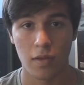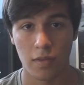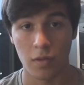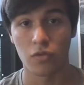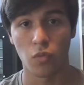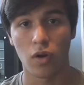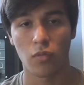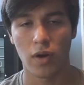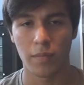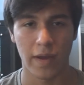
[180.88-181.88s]
There was
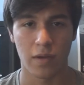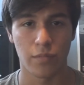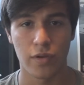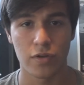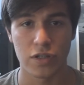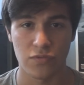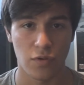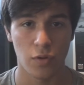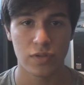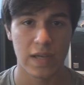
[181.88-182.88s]
one where my computer just
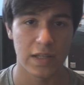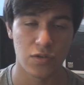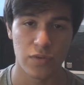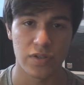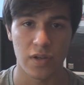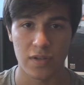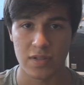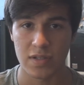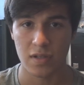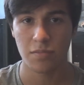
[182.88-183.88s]
froze. I had to restart the
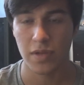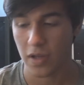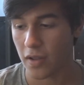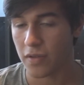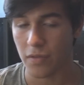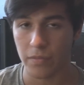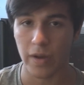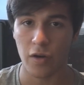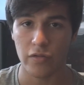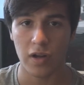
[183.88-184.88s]
system because of
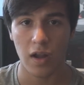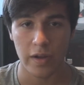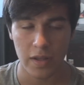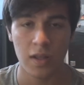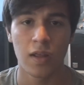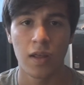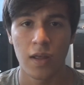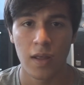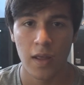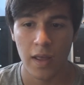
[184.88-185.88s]
my overclocking,
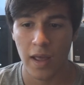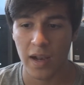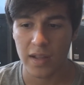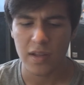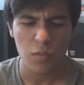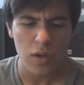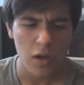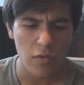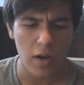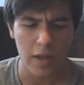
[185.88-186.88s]
and I didn't really
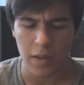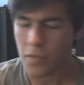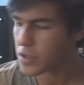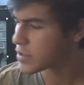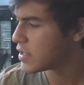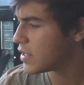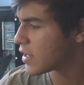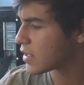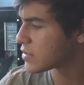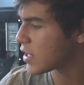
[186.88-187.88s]
overclock that much.
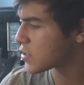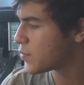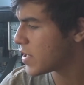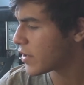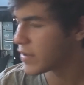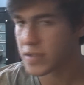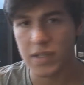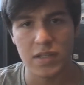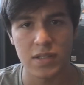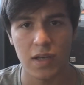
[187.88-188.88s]
The stock speed on
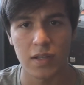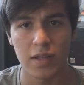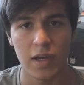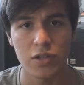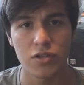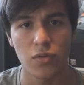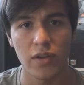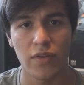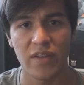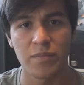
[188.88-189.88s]
this is
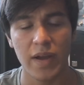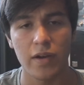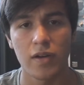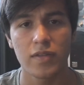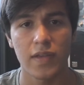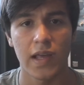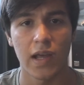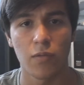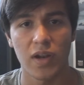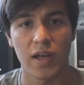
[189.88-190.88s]
925 megahertz, and
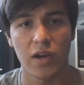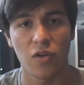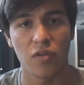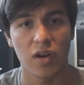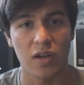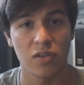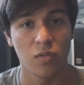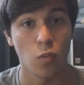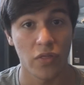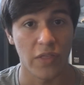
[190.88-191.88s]
I went ahead and overclocked
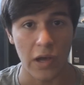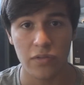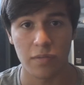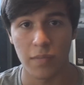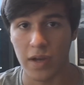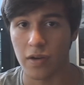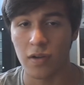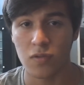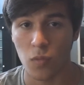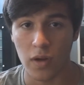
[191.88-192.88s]
to 1000
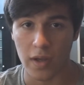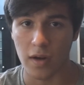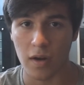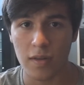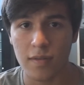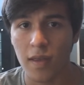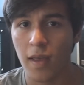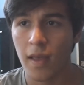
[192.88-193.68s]
megahertz, 1 gigahertz,